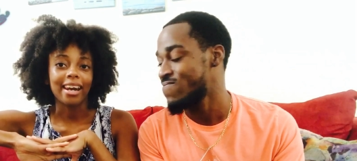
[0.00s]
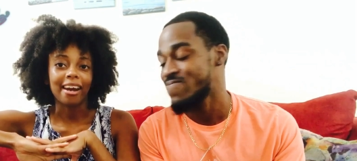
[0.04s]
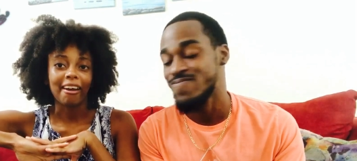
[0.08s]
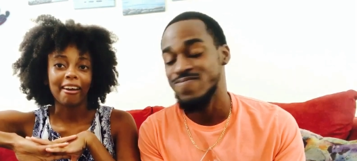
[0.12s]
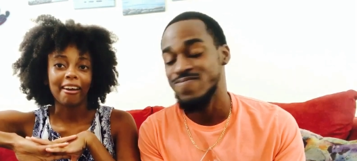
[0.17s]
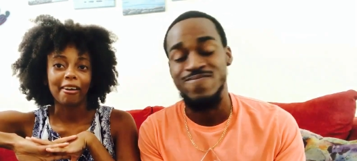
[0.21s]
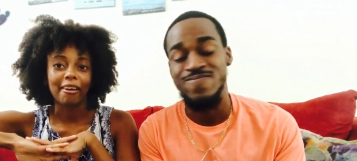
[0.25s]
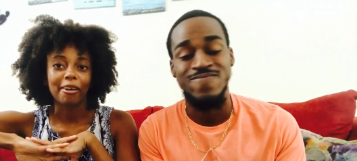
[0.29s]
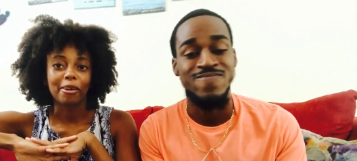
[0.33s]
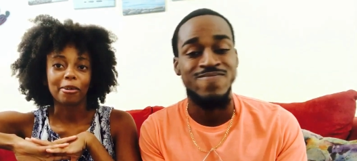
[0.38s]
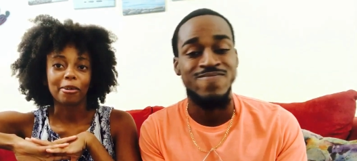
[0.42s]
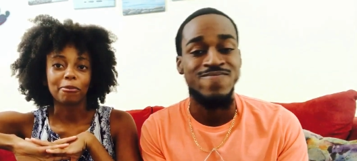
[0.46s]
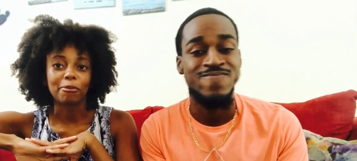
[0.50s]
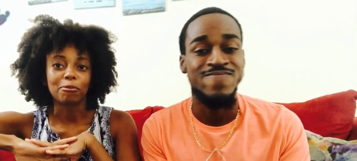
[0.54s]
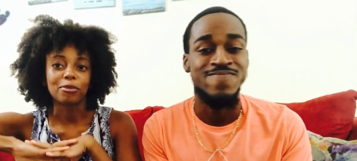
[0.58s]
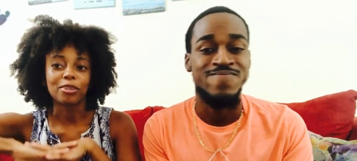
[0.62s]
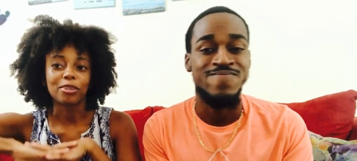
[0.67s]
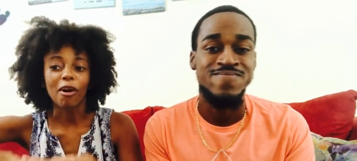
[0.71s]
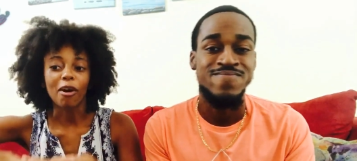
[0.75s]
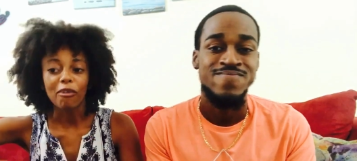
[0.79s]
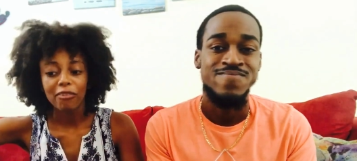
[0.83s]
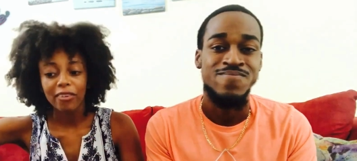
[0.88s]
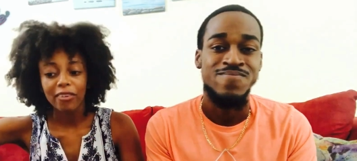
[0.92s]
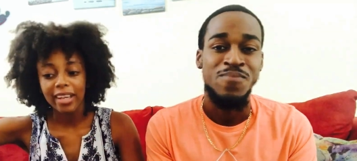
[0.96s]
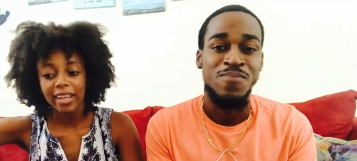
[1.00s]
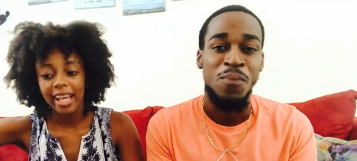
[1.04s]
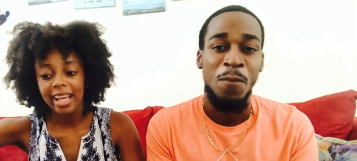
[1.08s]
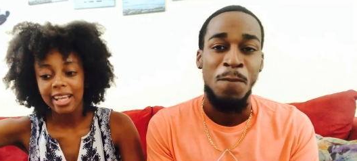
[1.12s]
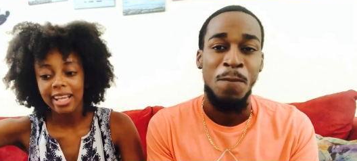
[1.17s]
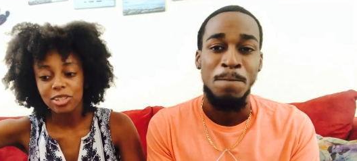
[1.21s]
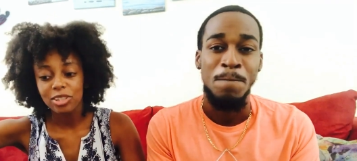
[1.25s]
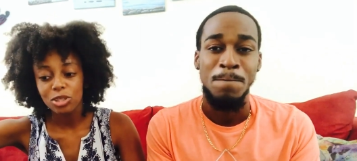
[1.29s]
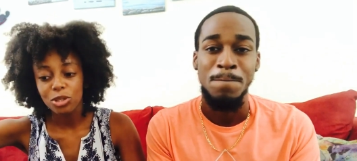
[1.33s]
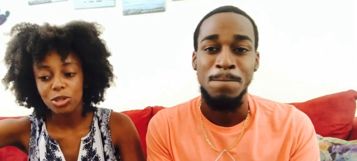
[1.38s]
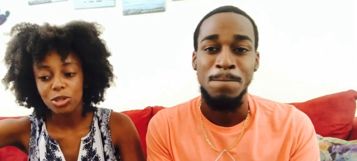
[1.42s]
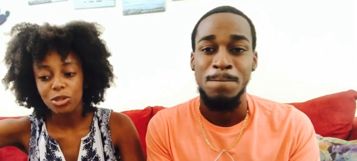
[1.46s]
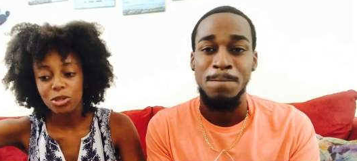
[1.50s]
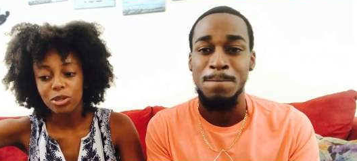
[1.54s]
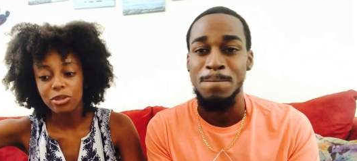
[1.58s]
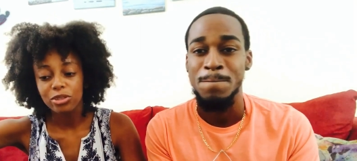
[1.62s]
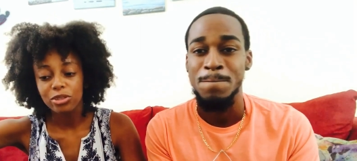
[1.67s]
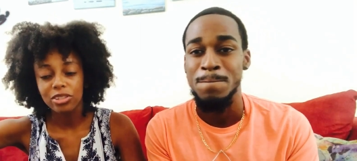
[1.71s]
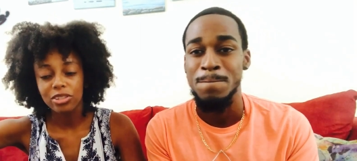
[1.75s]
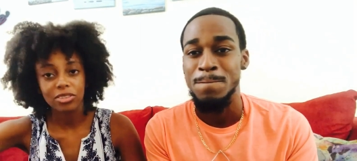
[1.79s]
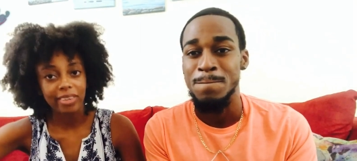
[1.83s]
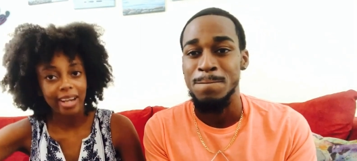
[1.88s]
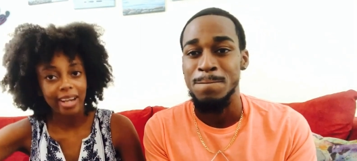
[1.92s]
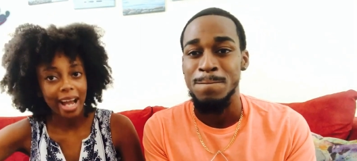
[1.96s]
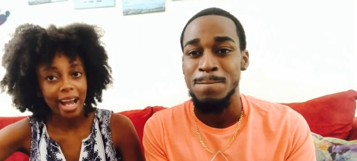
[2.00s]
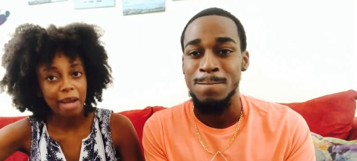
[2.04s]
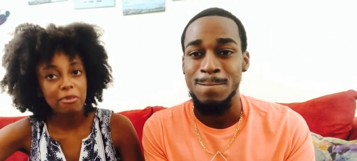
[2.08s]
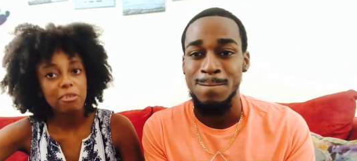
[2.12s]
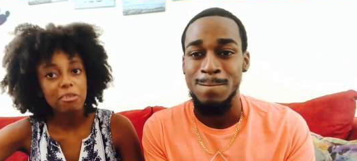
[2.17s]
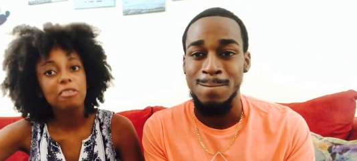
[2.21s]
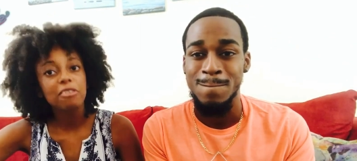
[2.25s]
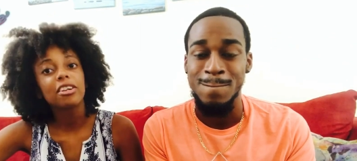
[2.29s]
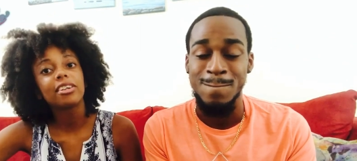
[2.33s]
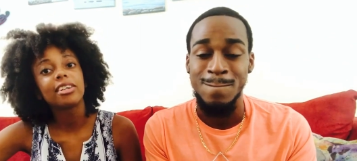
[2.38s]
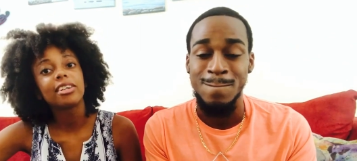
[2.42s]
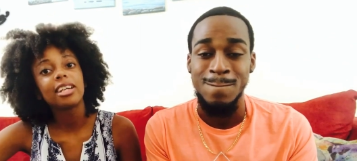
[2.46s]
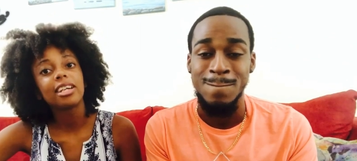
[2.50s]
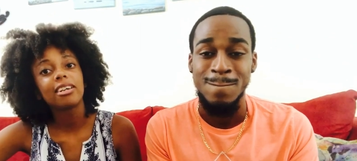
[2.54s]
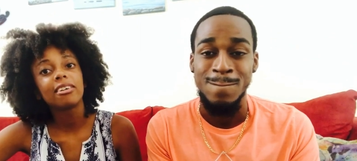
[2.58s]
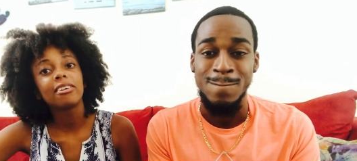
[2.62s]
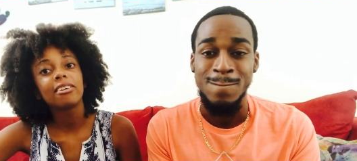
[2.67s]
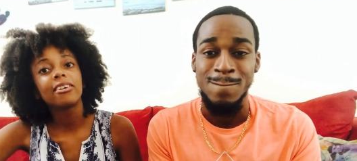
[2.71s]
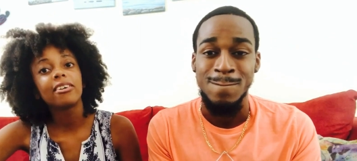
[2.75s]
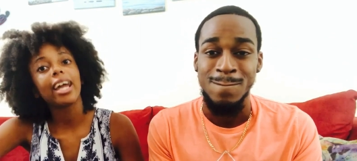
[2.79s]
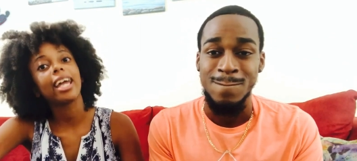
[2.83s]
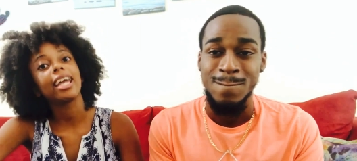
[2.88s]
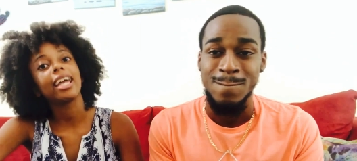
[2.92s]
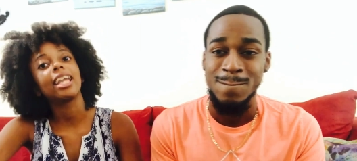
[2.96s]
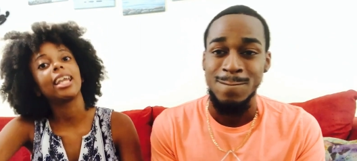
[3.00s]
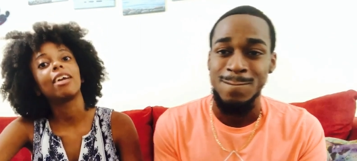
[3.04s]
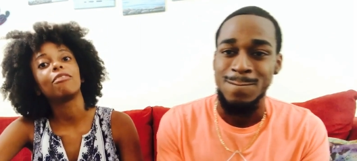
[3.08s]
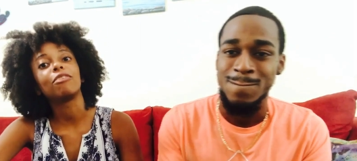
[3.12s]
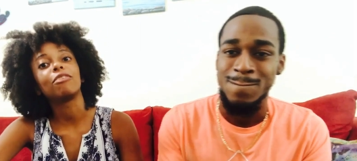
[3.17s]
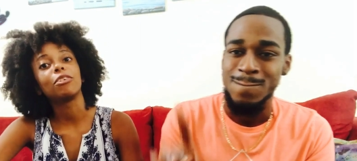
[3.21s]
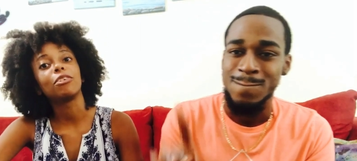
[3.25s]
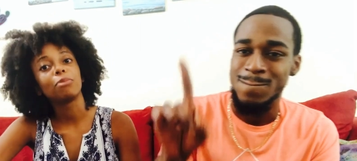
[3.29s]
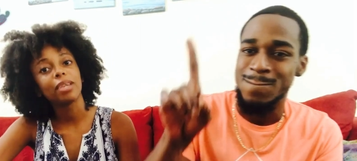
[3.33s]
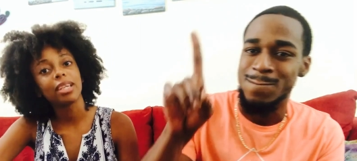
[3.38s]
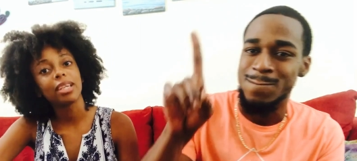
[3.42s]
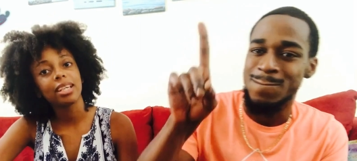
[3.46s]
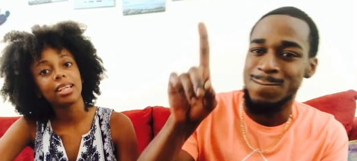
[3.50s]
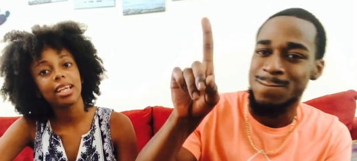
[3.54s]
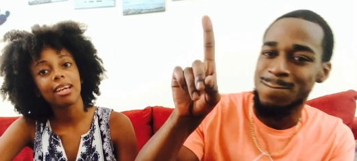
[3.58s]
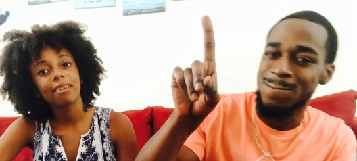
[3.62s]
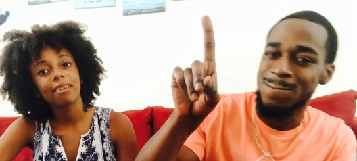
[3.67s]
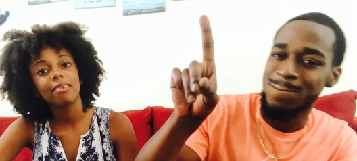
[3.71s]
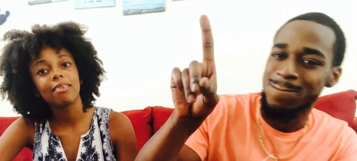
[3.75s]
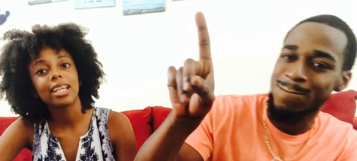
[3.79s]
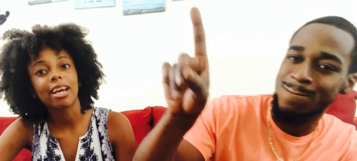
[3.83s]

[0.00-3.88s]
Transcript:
Speaker 1: um, don't forget to subscribe if you're new, and if you've been here. We